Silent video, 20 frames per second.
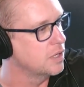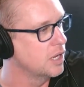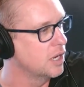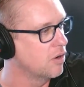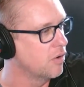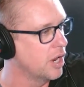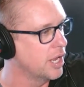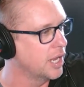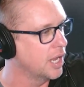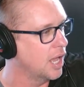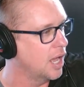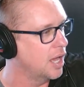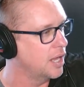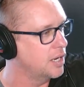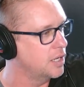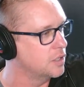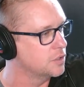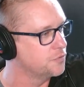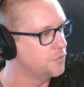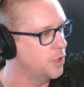Staring at
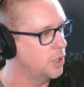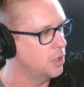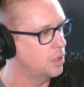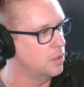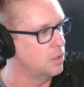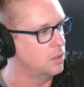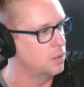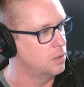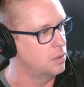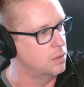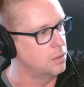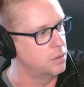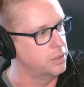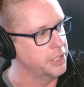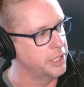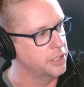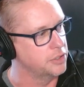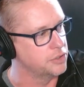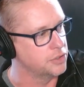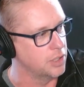his phone,
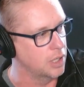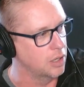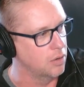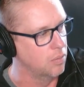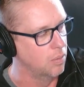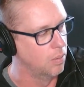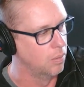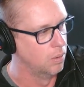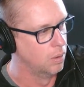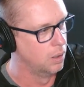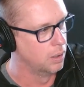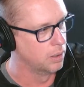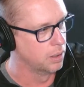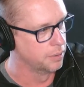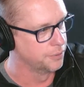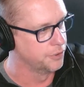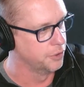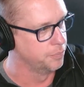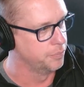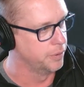he's staring. Boy, I
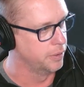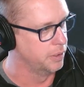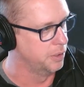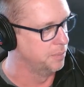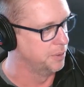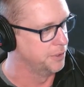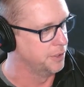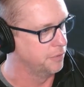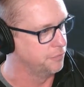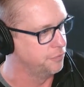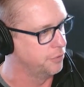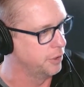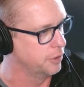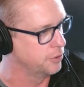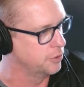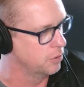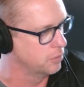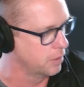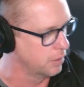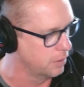got to tell Barry about that funny
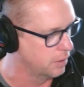joke I